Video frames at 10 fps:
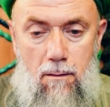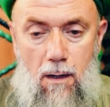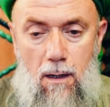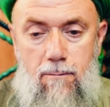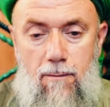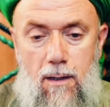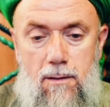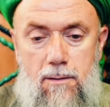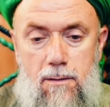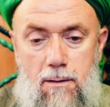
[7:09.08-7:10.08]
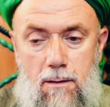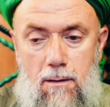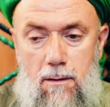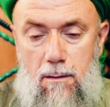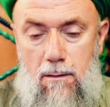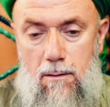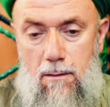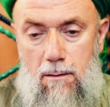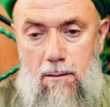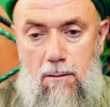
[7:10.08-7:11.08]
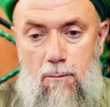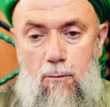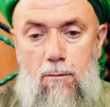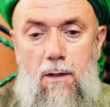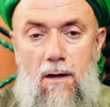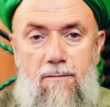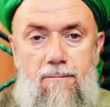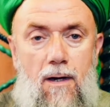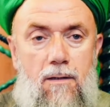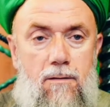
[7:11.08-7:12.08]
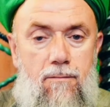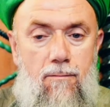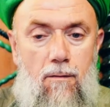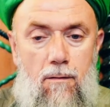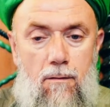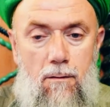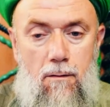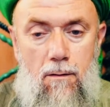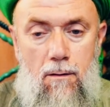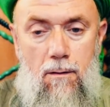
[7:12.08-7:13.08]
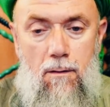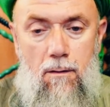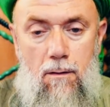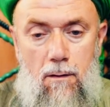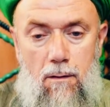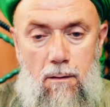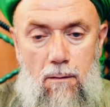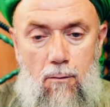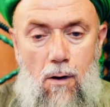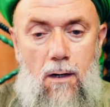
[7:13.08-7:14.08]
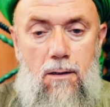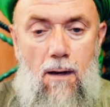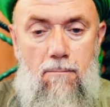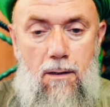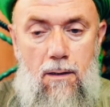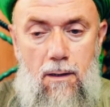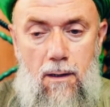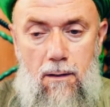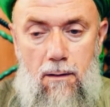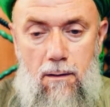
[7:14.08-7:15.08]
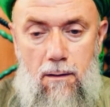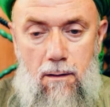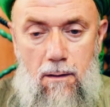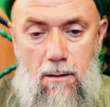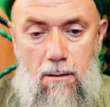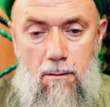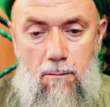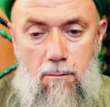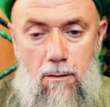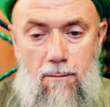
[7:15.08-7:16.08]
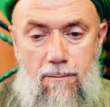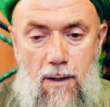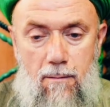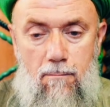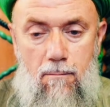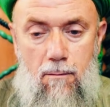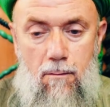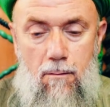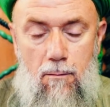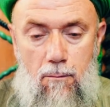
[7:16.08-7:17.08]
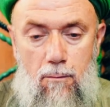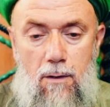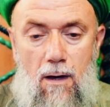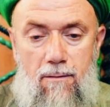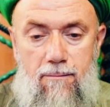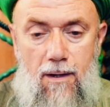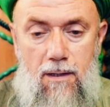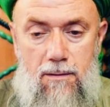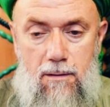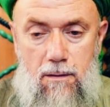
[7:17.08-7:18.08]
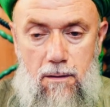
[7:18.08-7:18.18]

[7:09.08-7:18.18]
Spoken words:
advice, good advice for who are coming here. To give them good advice.